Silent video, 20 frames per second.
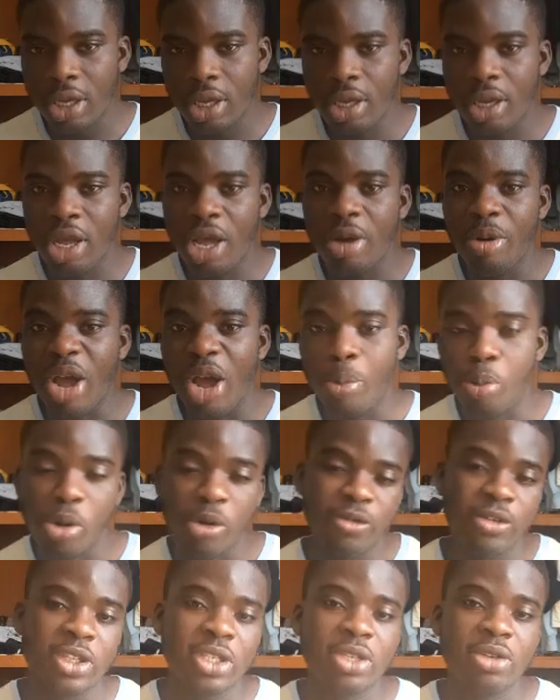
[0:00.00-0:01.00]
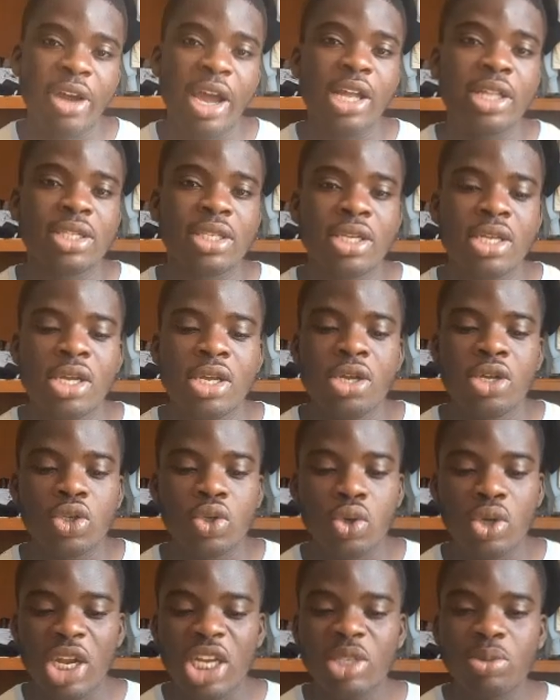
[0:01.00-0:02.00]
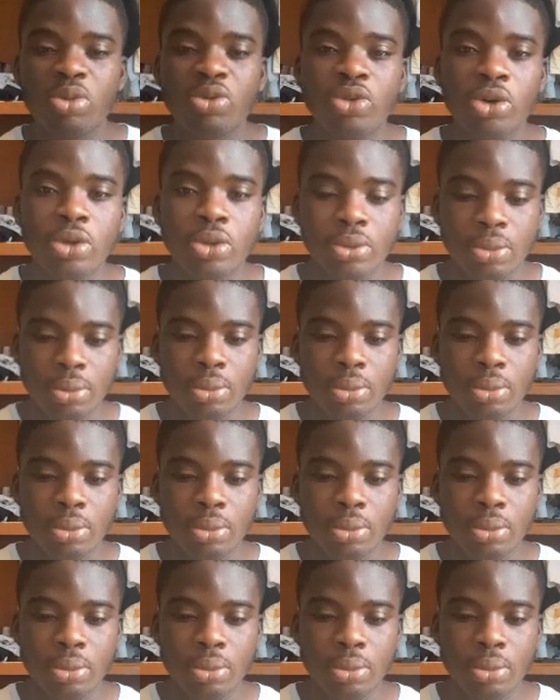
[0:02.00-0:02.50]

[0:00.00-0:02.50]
a profit, right? So let's move on.